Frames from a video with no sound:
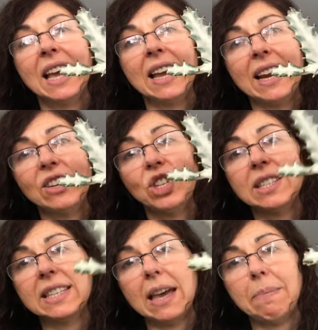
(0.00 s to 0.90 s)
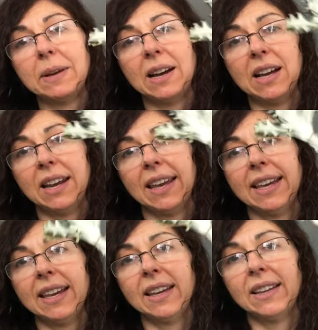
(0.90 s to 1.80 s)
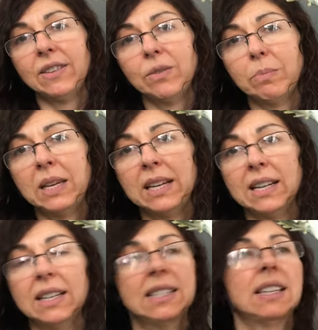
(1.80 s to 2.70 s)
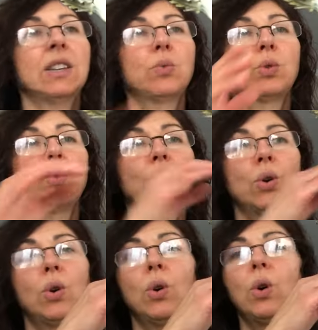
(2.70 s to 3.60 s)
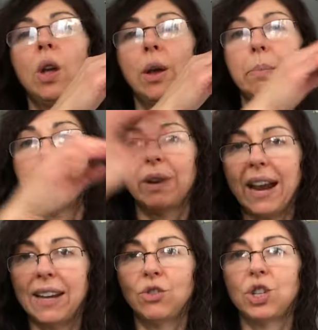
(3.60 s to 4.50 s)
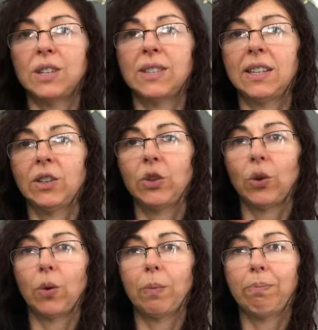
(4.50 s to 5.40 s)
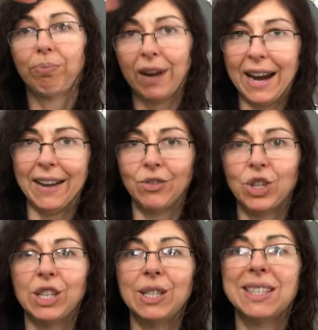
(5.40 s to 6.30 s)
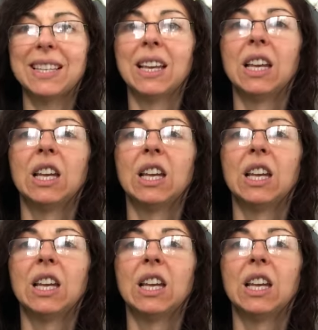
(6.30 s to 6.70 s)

And I just kept cutting it because it would grow branches that grow branches.